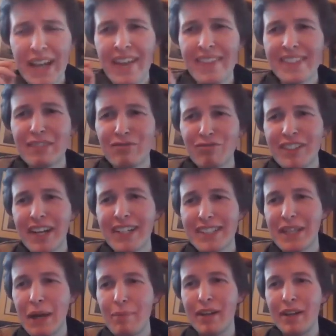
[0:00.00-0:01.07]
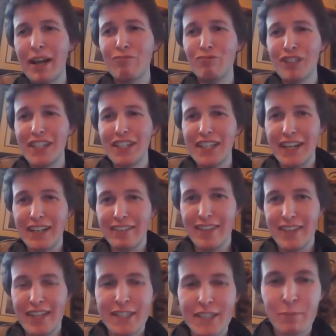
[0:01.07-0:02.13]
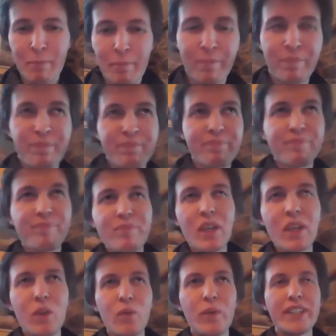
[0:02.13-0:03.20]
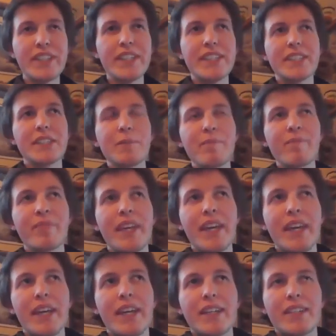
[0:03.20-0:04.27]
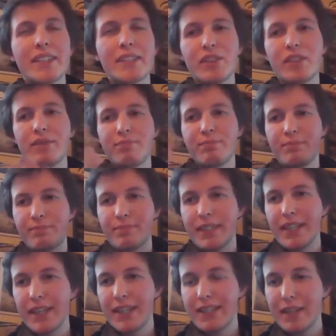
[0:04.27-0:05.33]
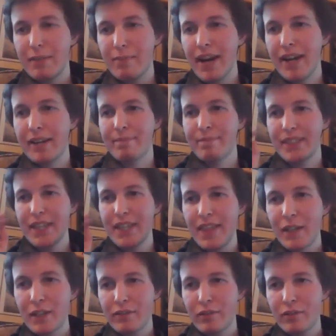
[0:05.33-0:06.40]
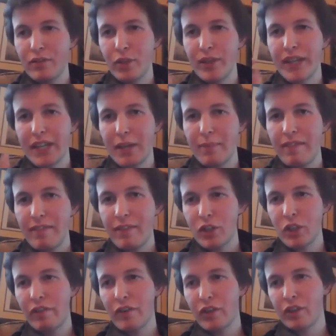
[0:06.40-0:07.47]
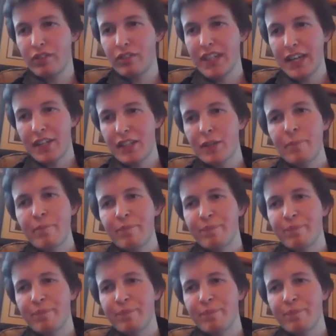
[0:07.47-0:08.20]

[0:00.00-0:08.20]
There's an example I really like for this, which is sort of taking a step back, 10,000-foot view, getting a bit philosophical for a second.